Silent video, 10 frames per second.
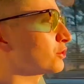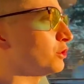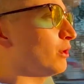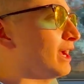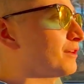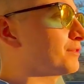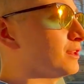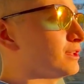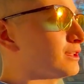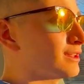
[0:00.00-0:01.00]
you have
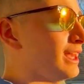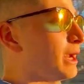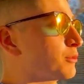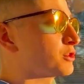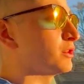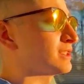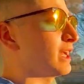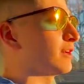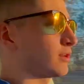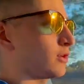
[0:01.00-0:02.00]
the cameras on the
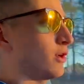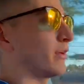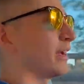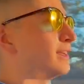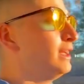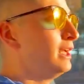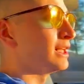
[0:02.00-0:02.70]
side of the car, right?